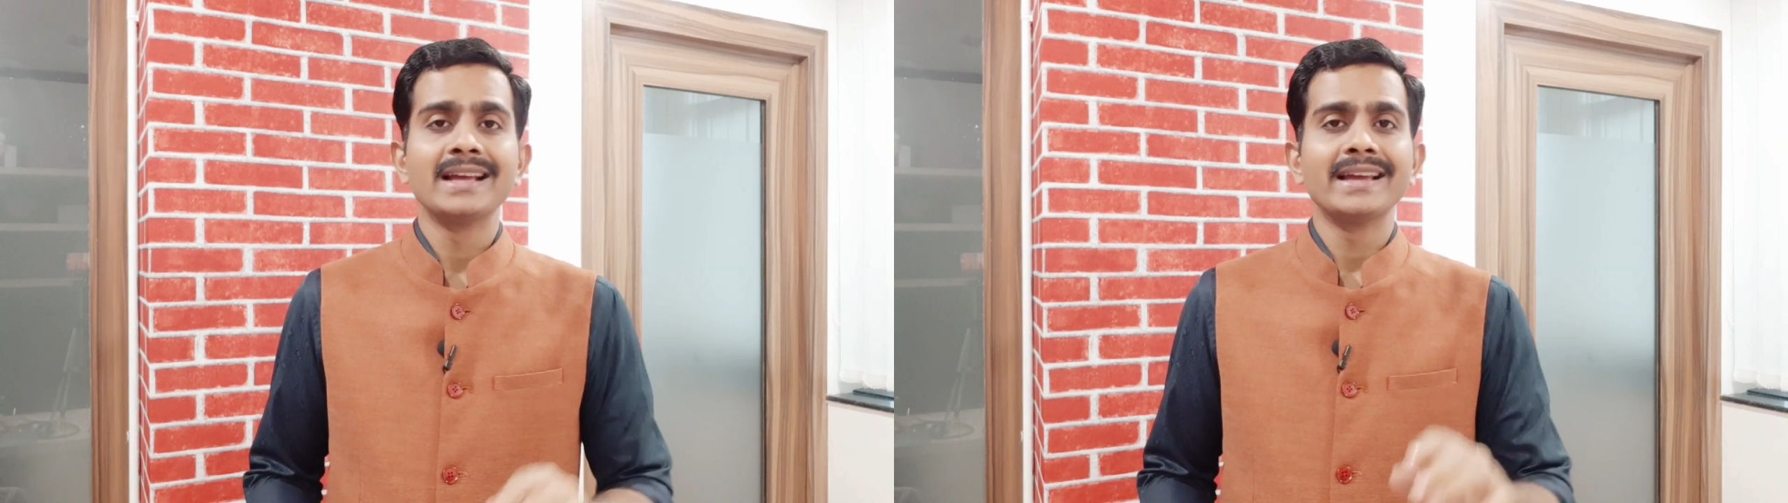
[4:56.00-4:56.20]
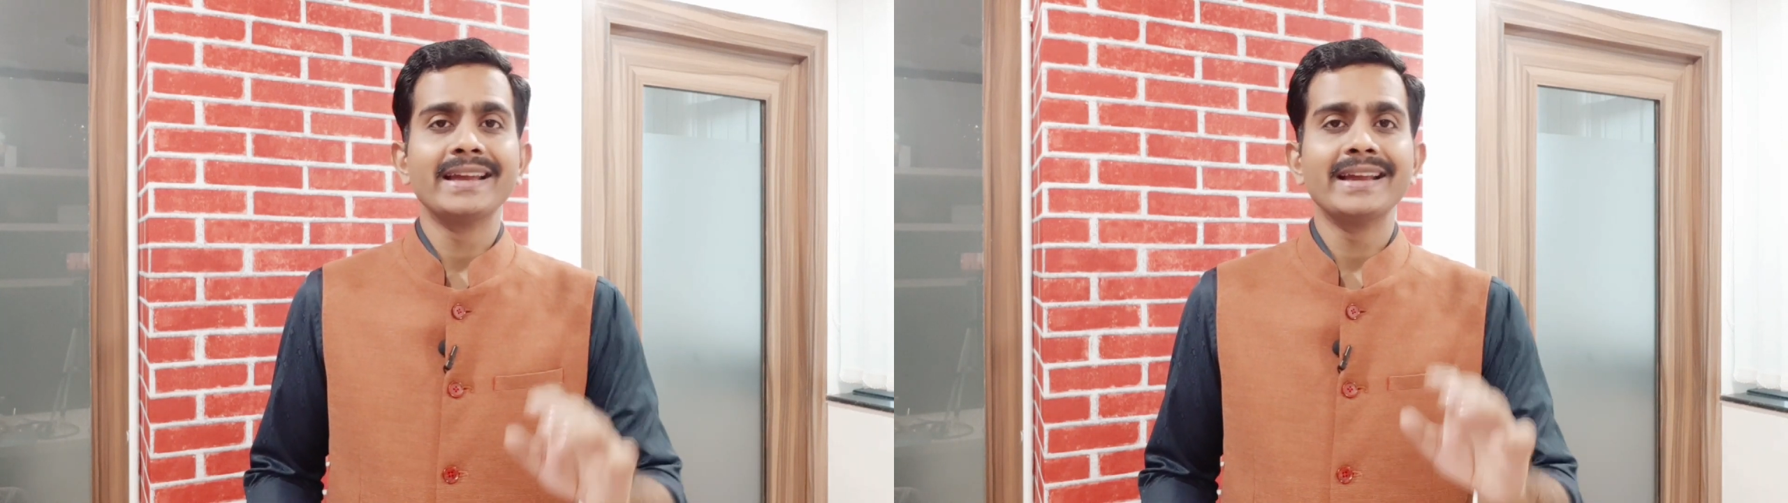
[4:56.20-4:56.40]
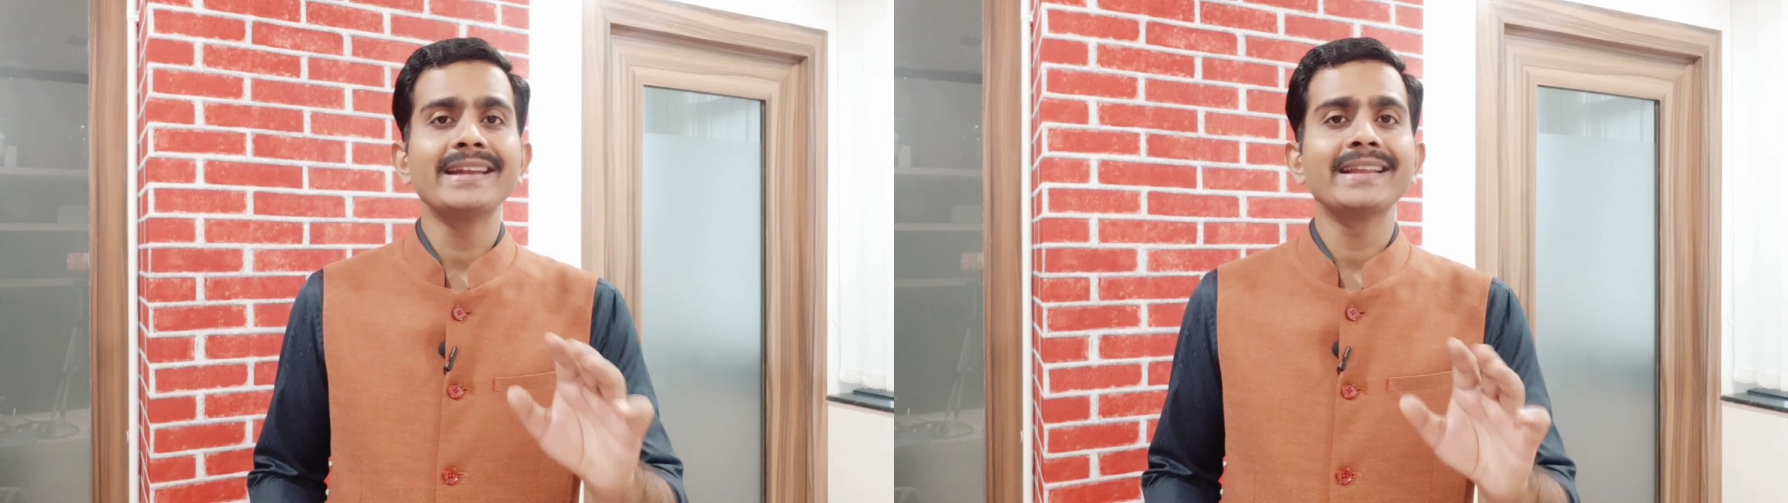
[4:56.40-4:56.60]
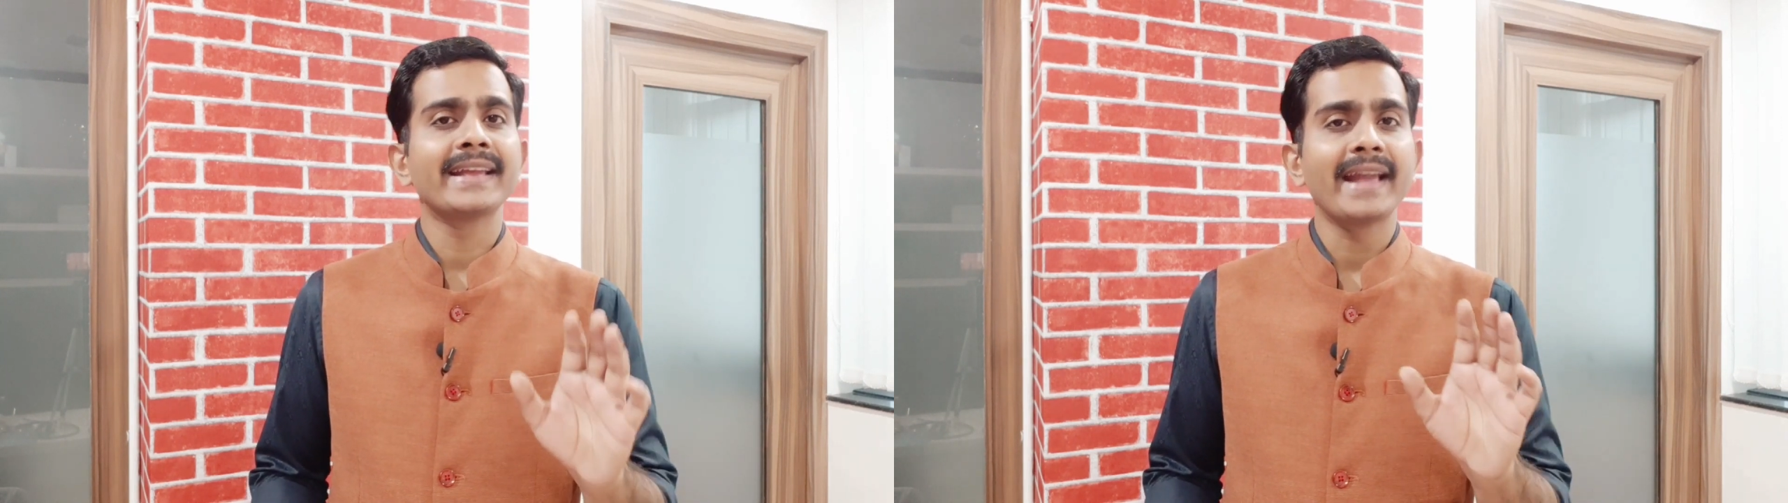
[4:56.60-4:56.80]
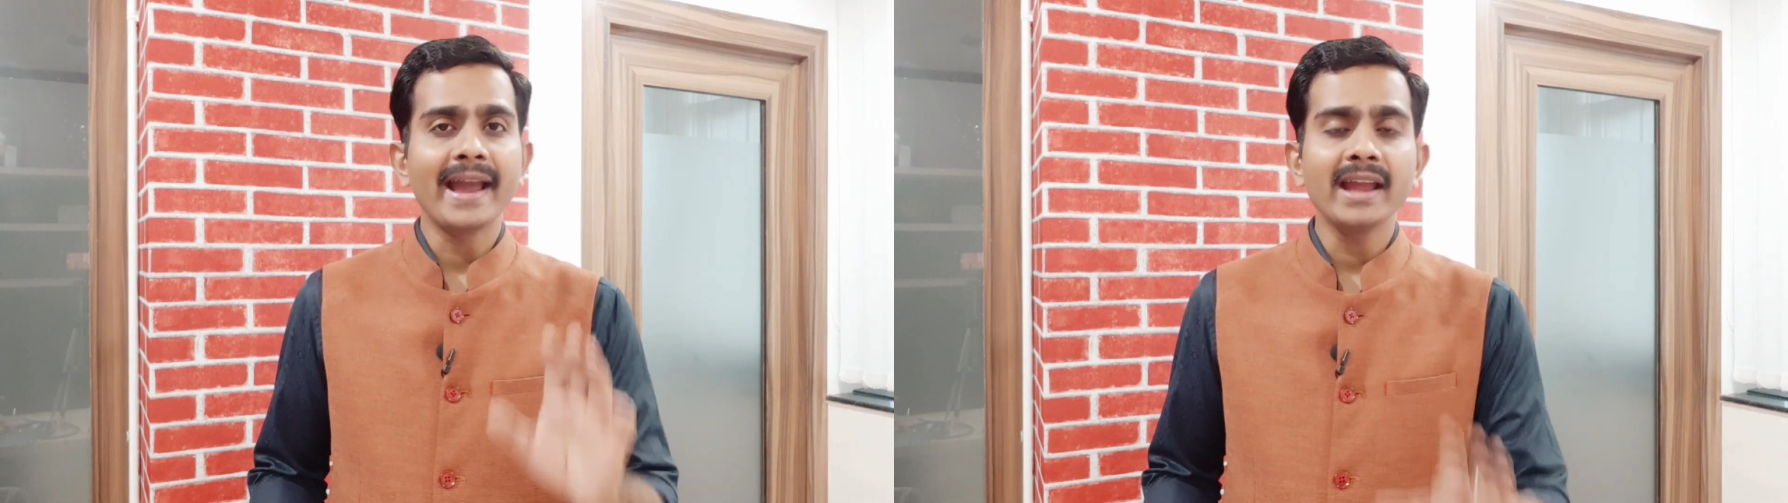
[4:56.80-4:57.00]

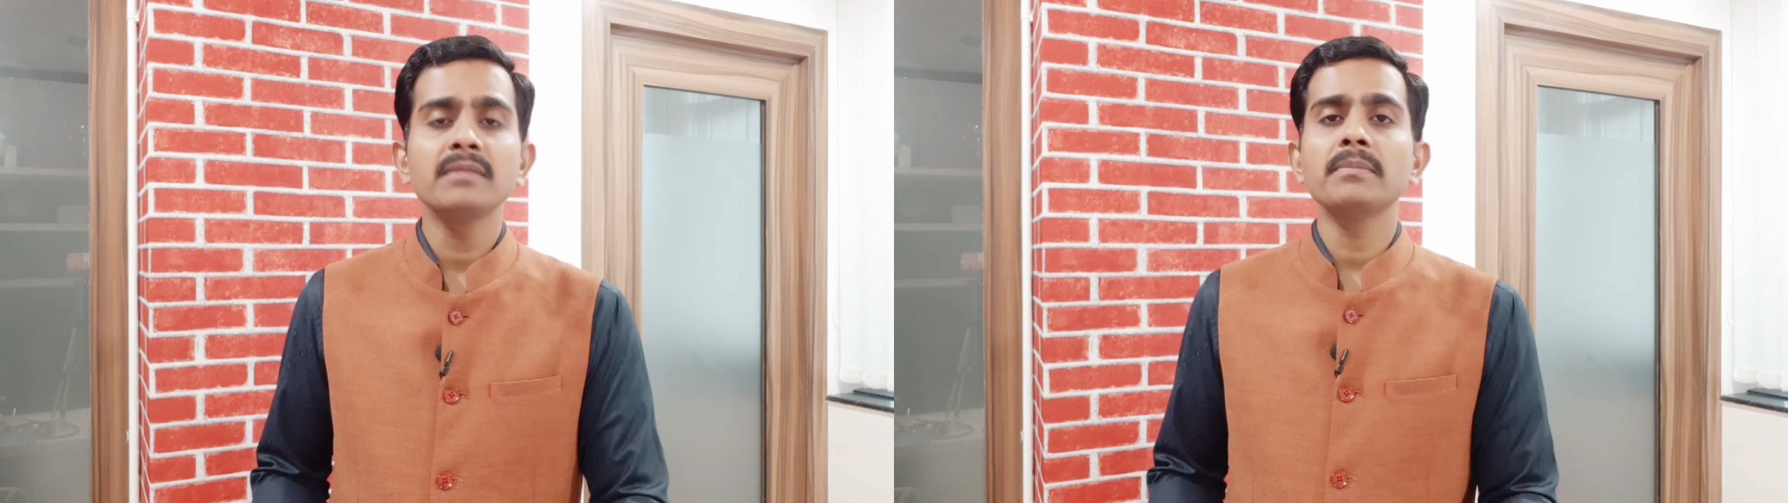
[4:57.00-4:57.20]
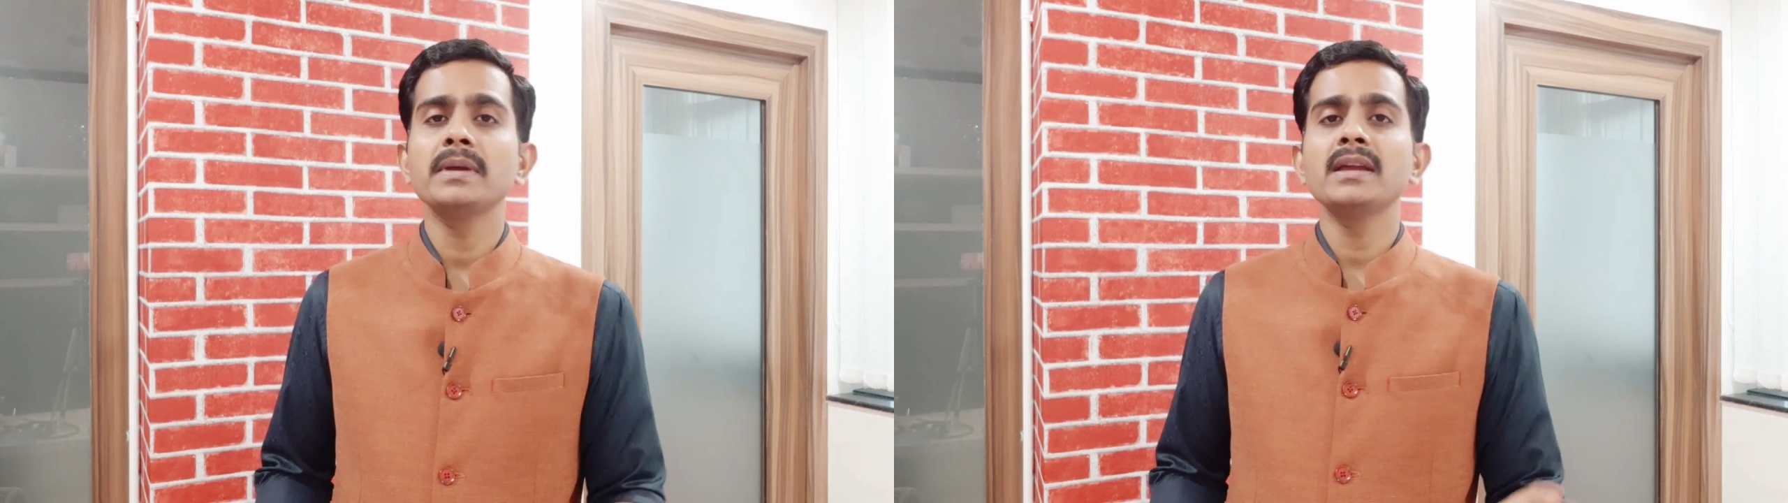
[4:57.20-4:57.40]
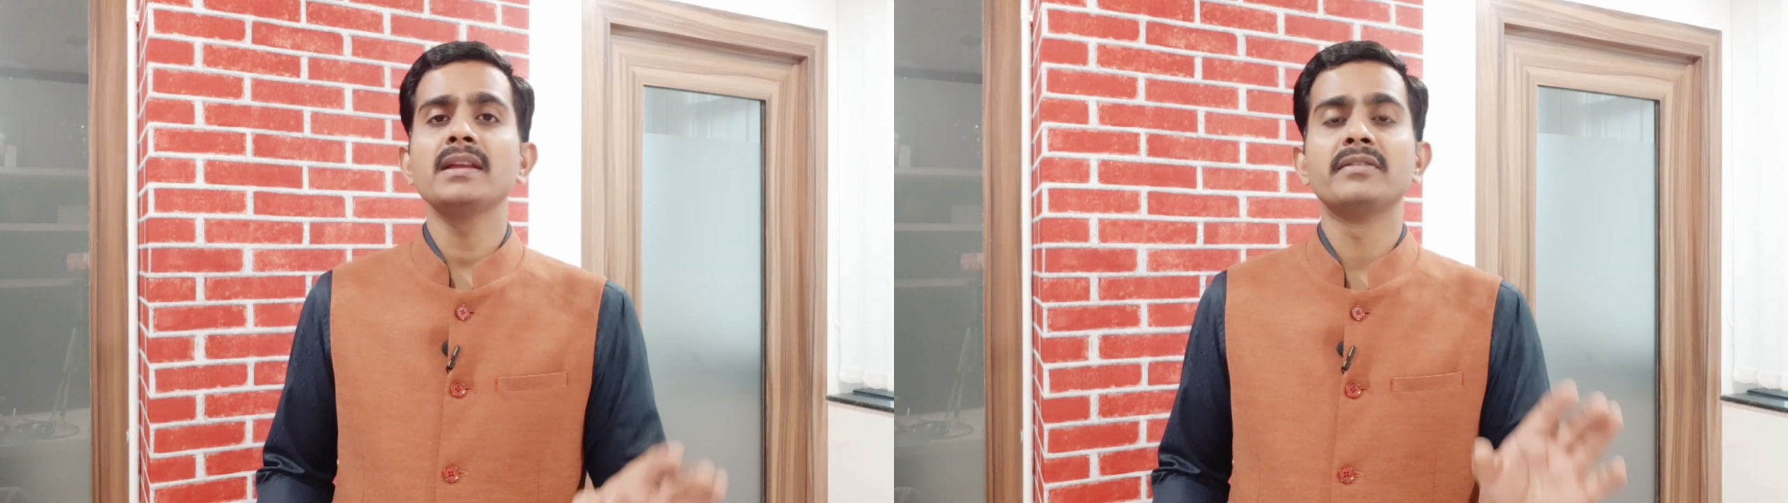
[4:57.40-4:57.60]
it can be